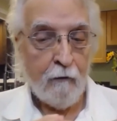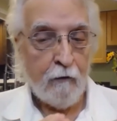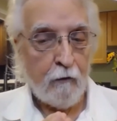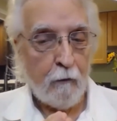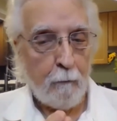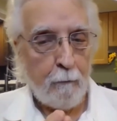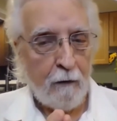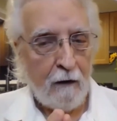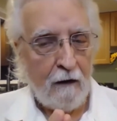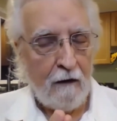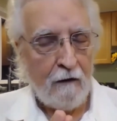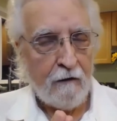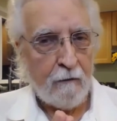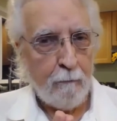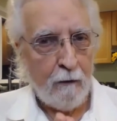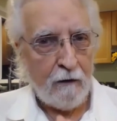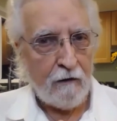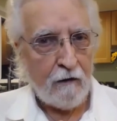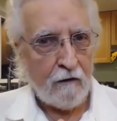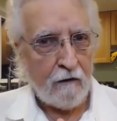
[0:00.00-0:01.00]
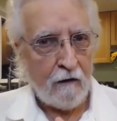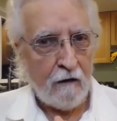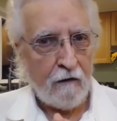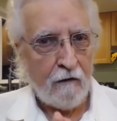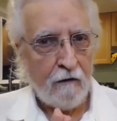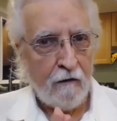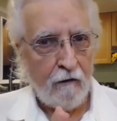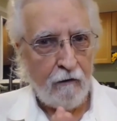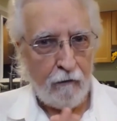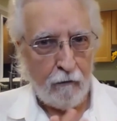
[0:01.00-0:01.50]
So pay as much
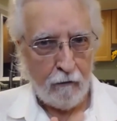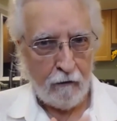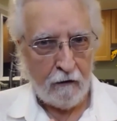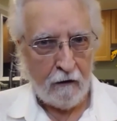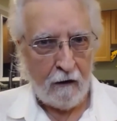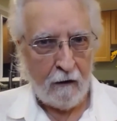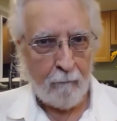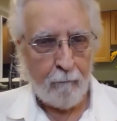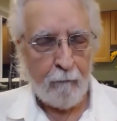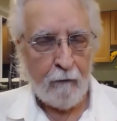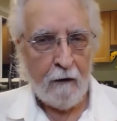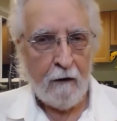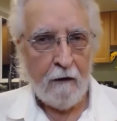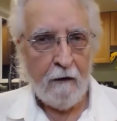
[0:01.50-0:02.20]
attention as you can